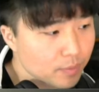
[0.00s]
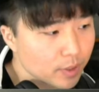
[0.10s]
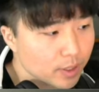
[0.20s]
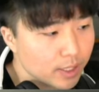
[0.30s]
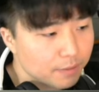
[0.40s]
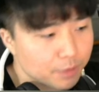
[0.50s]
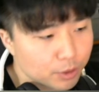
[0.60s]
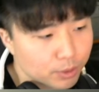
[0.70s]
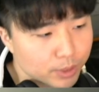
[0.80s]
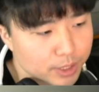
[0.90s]
if you're
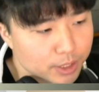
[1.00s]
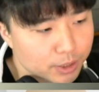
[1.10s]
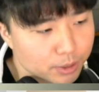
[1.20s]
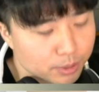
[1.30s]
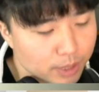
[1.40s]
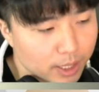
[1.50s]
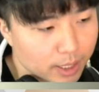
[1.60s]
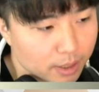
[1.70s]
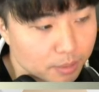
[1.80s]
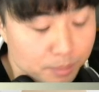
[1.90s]
going to
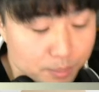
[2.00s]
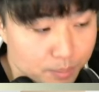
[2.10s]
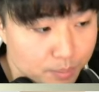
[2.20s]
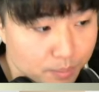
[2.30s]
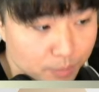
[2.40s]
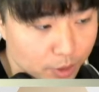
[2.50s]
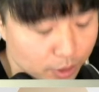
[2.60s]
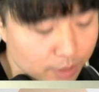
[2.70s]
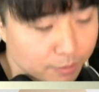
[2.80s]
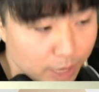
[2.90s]

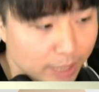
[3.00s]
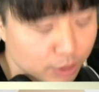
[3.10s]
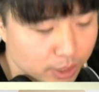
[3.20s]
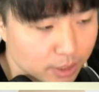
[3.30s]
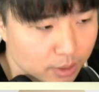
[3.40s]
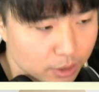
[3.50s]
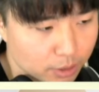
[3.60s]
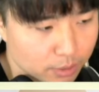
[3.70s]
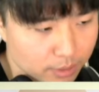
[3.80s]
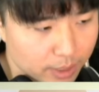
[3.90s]
if you're actually going
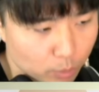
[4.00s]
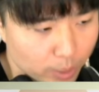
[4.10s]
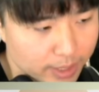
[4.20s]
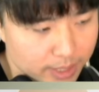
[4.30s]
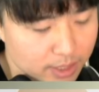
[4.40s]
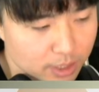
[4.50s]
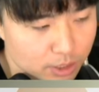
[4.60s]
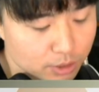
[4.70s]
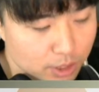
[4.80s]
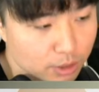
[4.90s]
to, let white take these
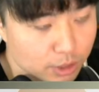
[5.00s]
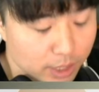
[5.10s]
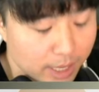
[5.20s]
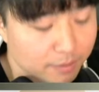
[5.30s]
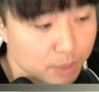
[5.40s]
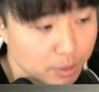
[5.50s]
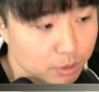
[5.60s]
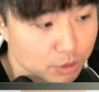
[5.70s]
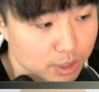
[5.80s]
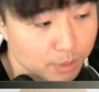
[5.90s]
two stones, you're going to have to be able
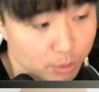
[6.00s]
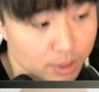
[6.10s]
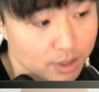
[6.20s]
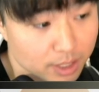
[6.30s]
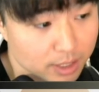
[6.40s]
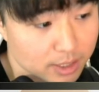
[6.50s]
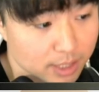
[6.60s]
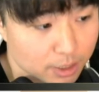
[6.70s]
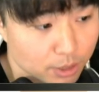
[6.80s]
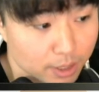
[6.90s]
to do something with the thickness
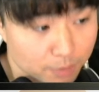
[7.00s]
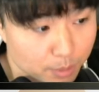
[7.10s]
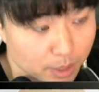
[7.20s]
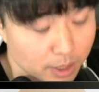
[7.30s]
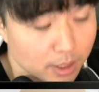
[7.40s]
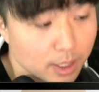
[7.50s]
that you get from it.